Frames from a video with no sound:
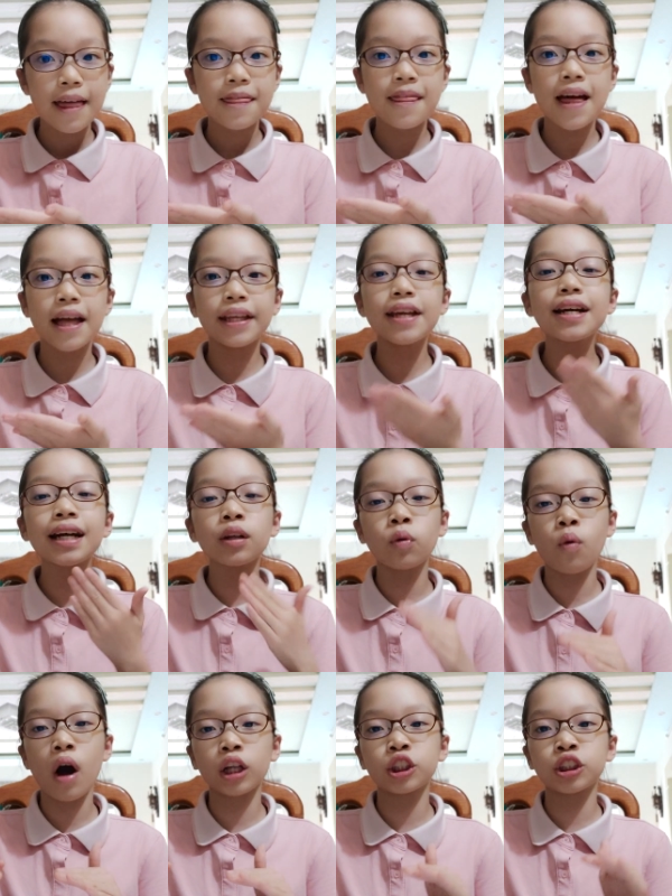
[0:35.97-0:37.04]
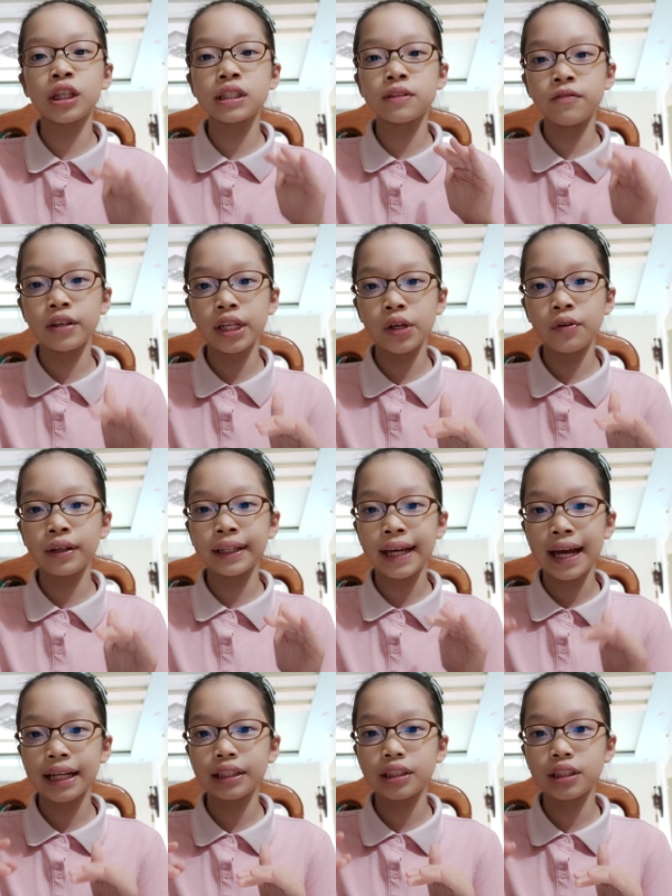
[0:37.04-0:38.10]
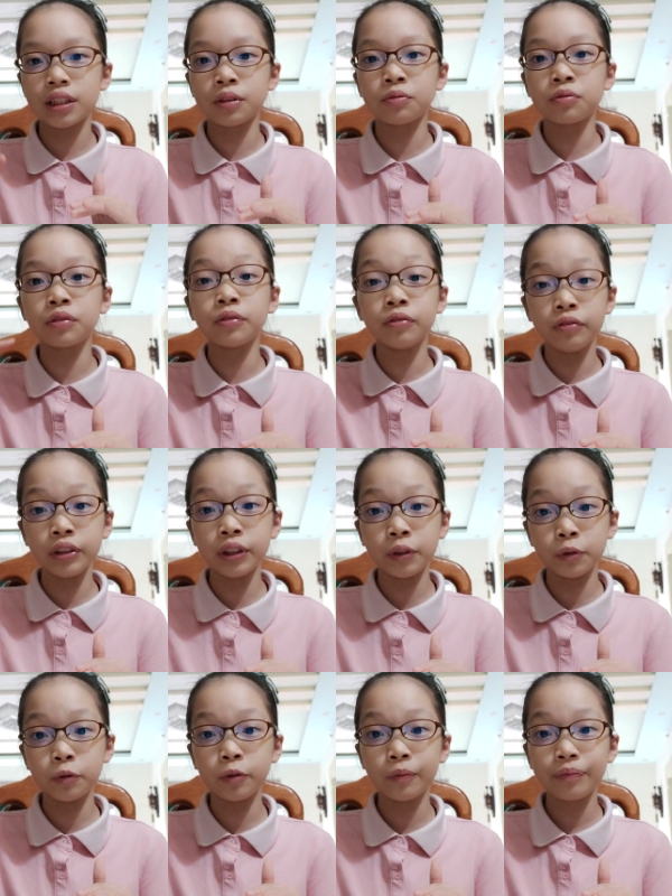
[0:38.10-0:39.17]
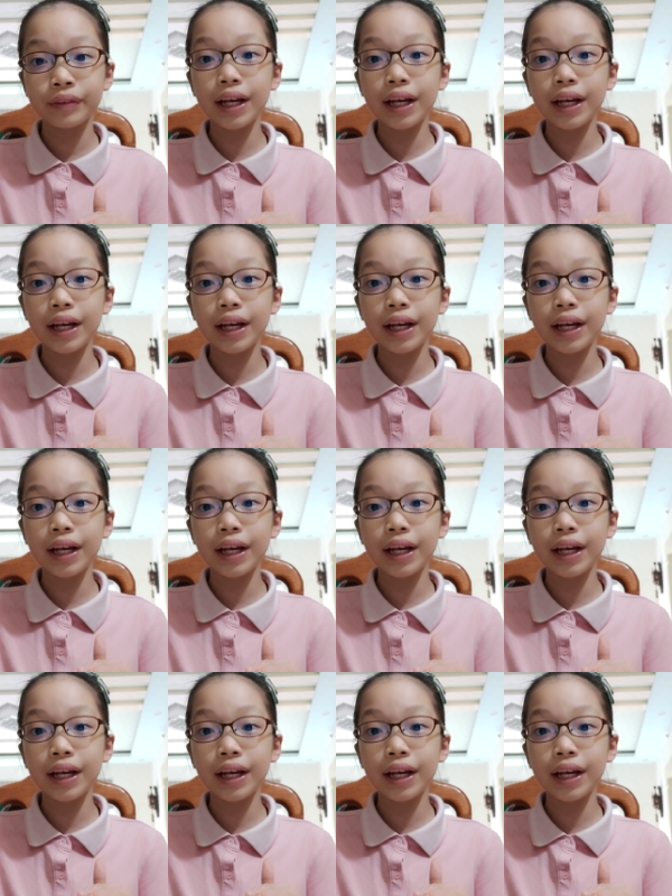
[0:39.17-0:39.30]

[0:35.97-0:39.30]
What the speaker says: then you can watch this video again to review